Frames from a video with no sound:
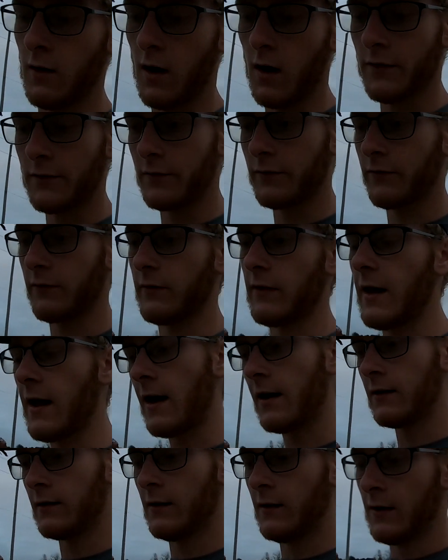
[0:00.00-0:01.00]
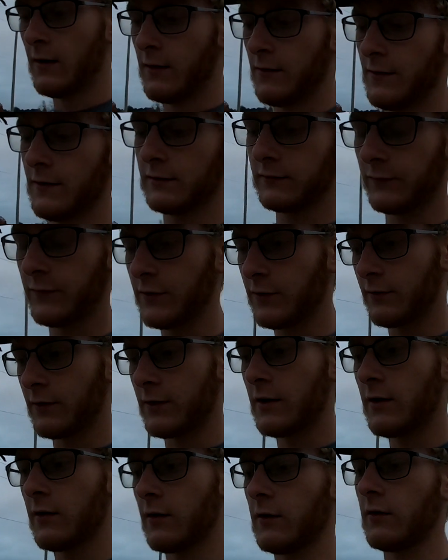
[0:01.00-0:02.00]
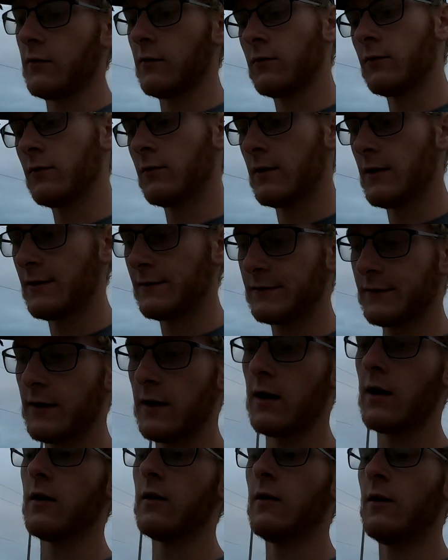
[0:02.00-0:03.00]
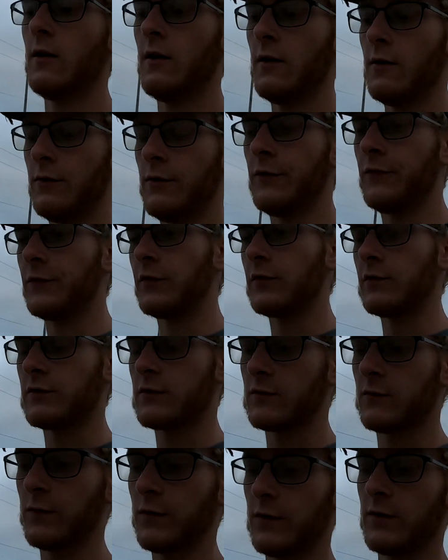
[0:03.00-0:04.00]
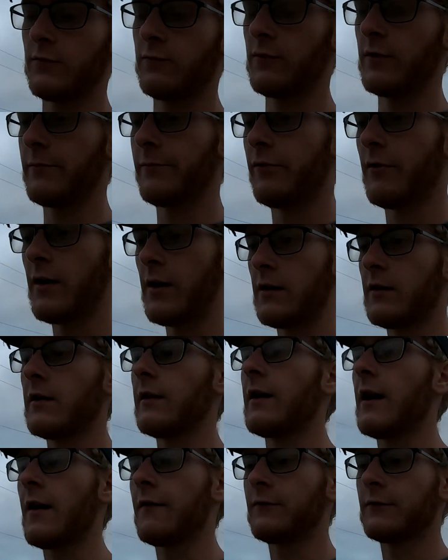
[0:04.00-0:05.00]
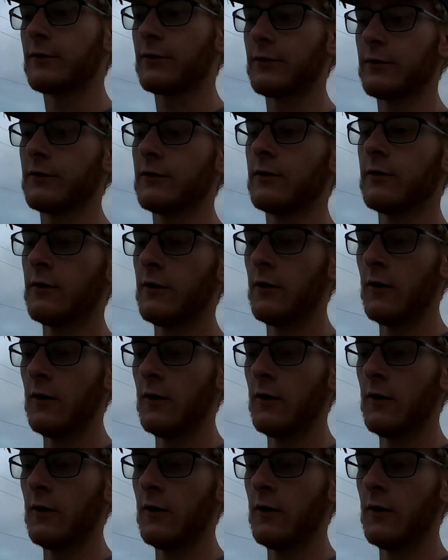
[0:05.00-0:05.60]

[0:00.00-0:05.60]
other than that, this field here is the first field we planted after